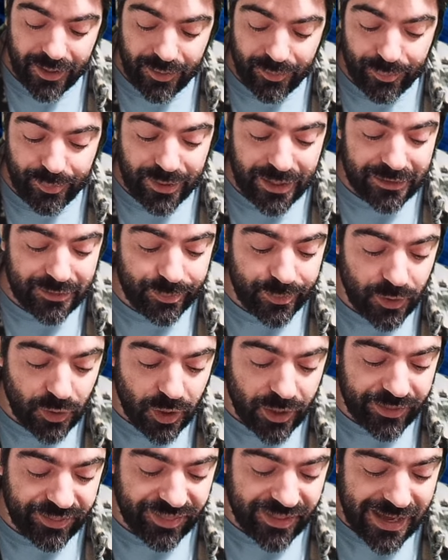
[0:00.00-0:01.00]
but
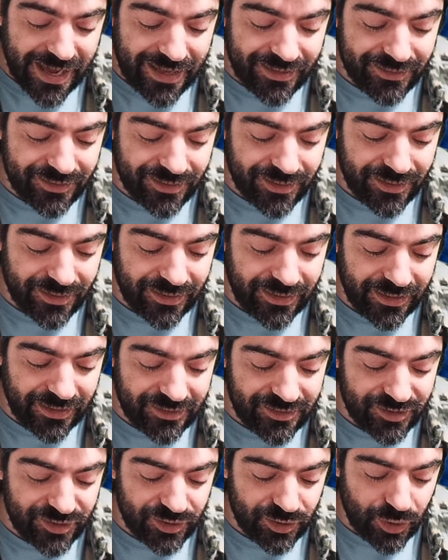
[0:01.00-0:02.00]
beyond that,
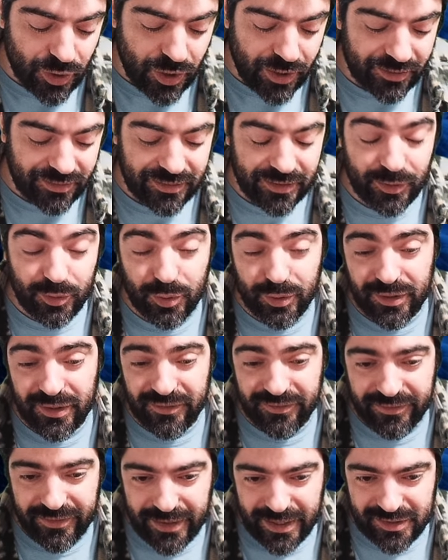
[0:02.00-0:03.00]
it's not a good
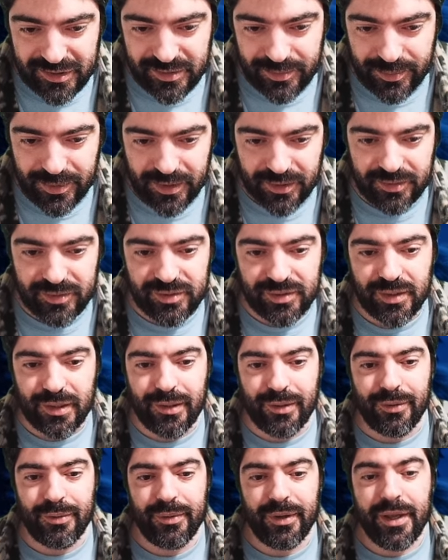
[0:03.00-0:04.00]
investment.
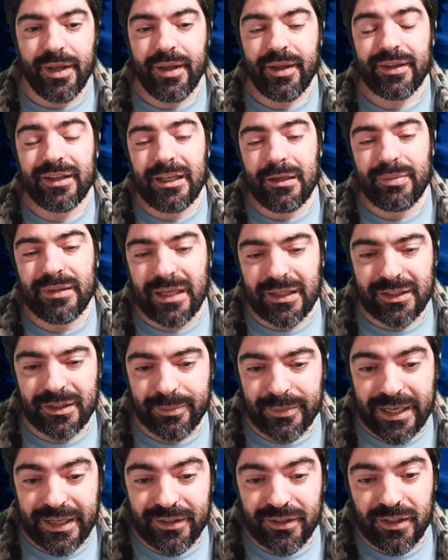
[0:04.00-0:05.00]
So keep that
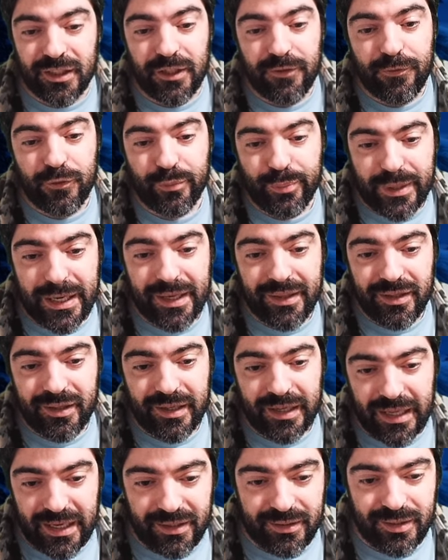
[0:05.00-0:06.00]
in mind. If you buy the
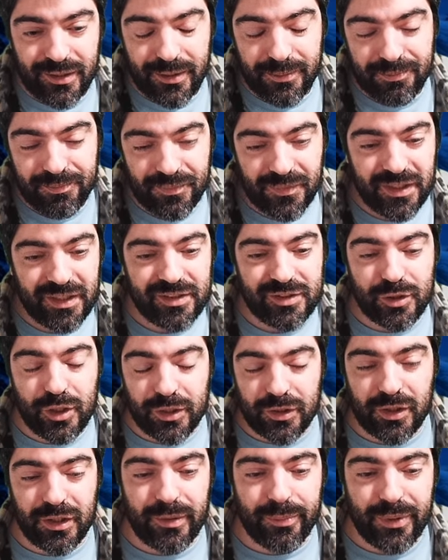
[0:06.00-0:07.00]
character, it's
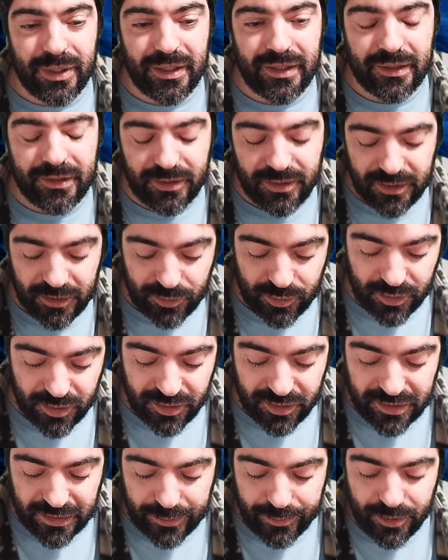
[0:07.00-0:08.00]
not going to bring anything to
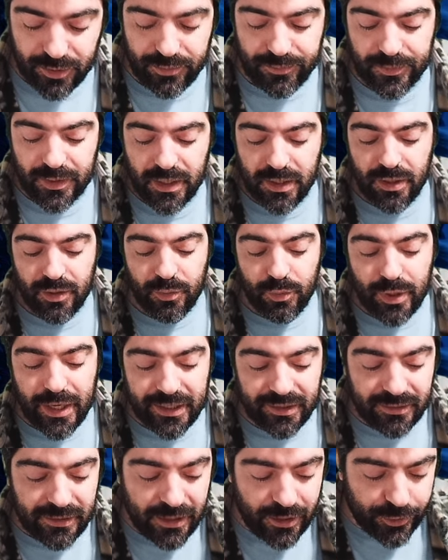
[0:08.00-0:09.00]
the table
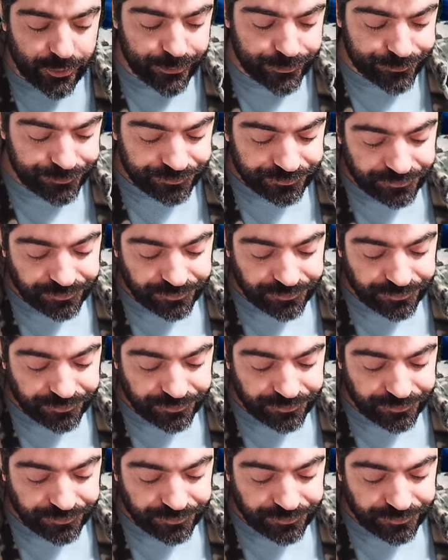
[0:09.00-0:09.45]
right now.